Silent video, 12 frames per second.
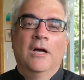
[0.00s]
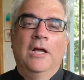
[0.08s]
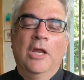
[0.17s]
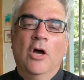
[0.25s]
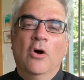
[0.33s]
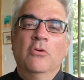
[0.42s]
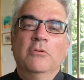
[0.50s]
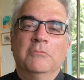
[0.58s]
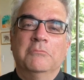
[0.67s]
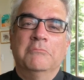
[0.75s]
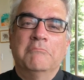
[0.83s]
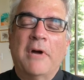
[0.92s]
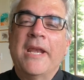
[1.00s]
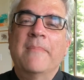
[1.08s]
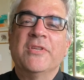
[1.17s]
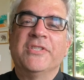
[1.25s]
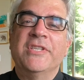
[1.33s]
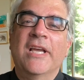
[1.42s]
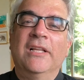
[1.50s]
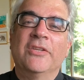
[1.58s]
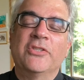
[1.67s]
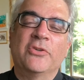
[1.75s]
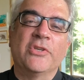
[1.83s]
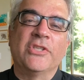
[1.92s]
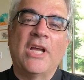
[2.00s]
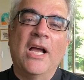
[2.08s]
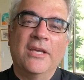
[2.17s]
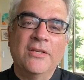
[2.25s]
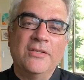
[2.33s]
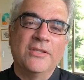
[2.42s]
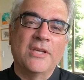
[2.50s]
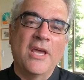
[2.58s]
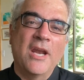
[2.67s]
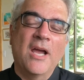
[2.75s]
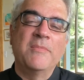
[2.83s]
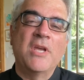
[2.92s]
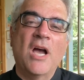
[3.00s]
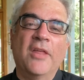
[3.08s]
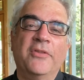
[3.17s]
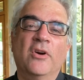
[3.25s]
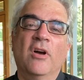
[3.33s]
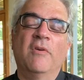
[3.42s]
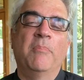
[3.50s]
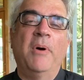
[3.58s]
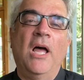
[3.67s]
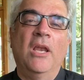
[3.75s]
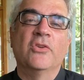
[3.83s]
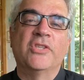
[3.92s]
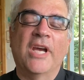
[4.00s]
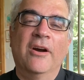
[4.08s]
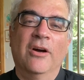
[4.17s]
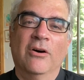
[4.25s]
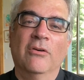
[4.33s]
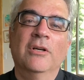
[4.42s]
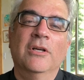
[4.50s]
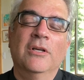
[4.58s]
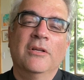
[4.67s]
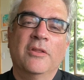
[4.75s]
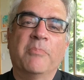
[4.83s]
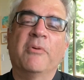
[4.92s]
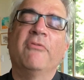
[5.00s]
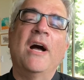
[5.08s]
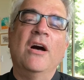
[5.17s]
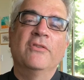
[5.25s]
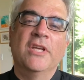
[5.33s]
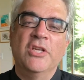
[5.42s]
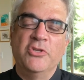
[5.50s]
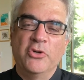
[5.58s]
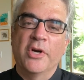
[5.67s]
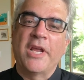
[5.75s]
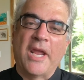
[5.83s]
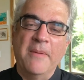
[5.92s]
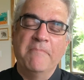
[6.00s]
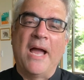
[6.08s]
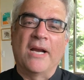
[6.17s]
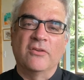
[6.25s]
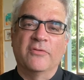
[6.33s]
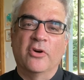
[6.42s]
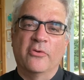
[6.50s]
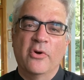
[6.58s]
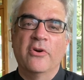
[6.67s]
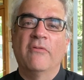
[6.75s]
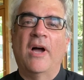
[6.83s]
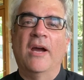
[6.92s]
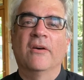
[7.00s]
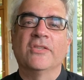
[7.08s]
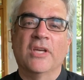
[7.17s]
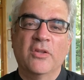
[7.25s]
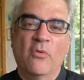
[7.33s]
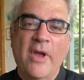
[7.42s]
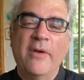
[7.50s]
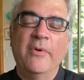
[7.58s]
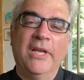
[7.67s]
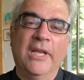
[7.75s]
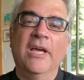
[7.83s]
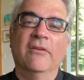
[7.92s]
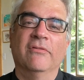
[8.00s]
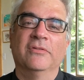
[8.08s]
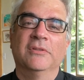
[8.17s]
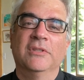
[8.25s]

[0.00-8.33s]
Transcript: Hello, my name is Nicholas Christakis, and I'm the author of Apollo's Arrow, The Profound and Enduring Impact of Coronavirus on the Way We Live.